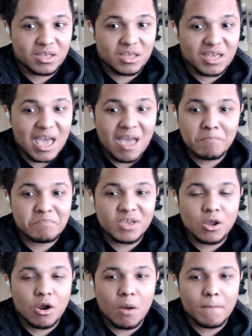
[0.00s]
can't be
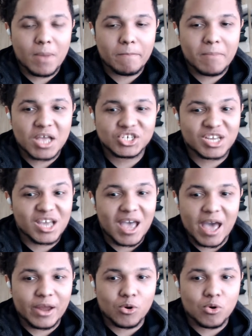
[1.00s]
harmed by magic
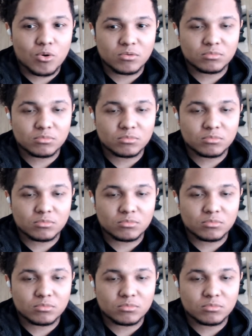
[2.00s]
at all,